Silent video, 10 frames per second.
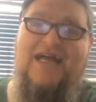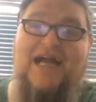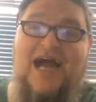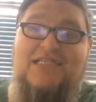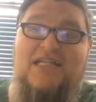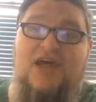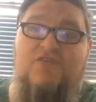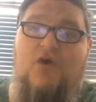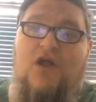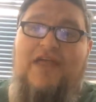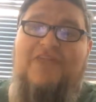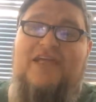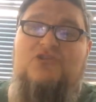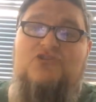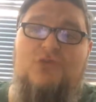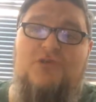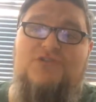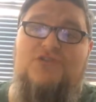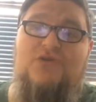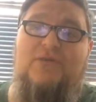Guys, I love you all, and I thank you so much
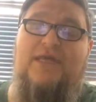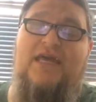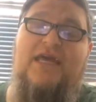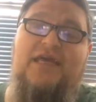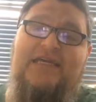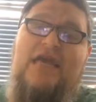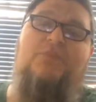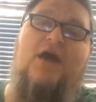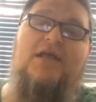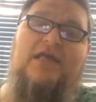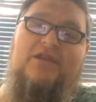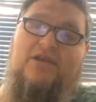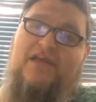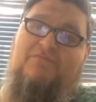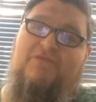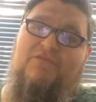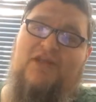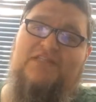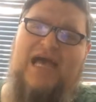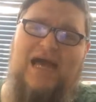for joining me. Keep rocking that nerd life, my
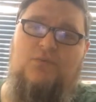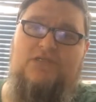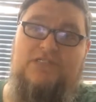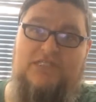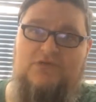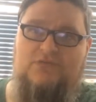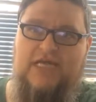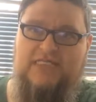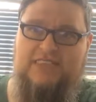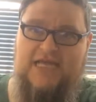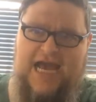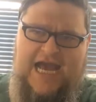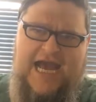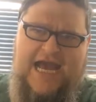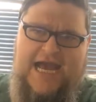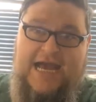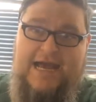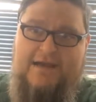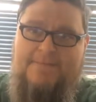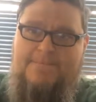friends. I will see you next
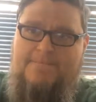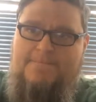time.